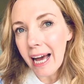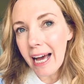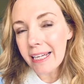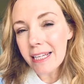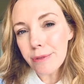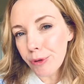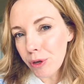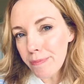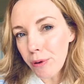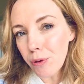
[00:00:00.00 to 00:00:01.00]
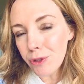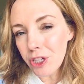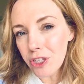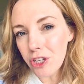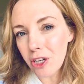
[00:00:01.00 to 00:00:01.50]
And it's more
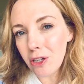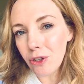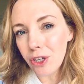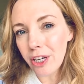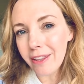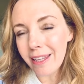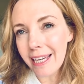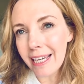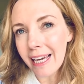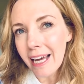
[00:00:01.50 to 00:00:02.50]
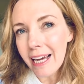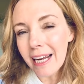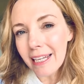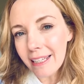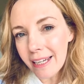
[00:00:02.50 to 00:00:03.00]
important to look at the
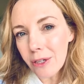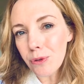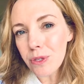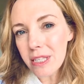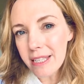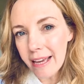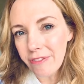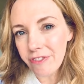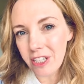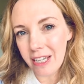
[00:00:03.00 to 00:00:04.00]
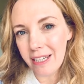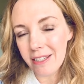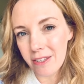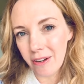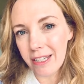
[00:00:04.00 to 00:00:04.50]
clinical safety
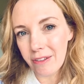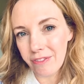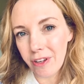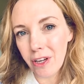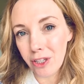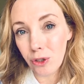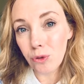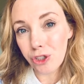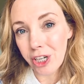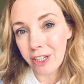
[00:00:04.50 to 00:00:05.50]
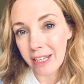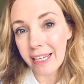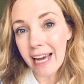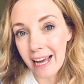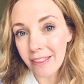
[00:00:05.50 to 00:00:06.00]
side of your
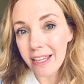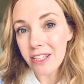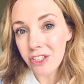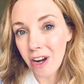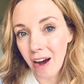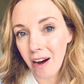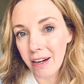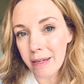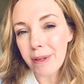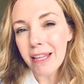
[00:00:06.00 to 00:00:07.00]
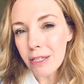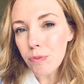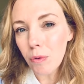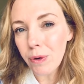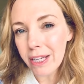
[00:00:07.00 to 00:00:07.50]
journey at this time. And that's
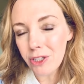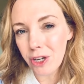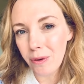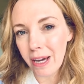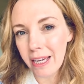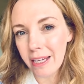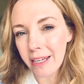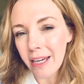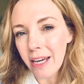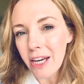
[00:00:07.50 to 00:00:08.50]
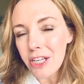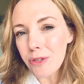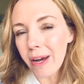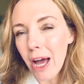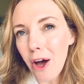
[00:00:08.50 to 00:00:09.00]
what we're doing.
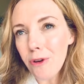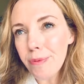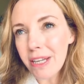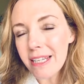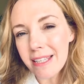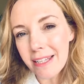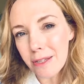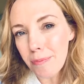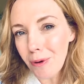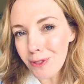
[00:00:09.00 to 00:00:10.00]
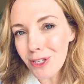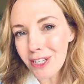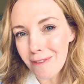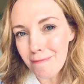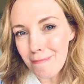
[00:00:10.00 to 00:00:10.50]
So I hope that it sends a
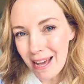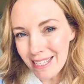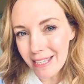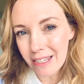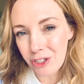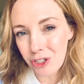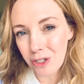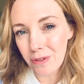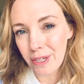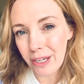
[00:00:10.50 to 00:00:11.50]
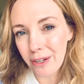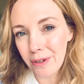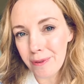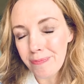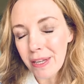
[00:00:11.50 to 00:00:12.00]
positive message to you.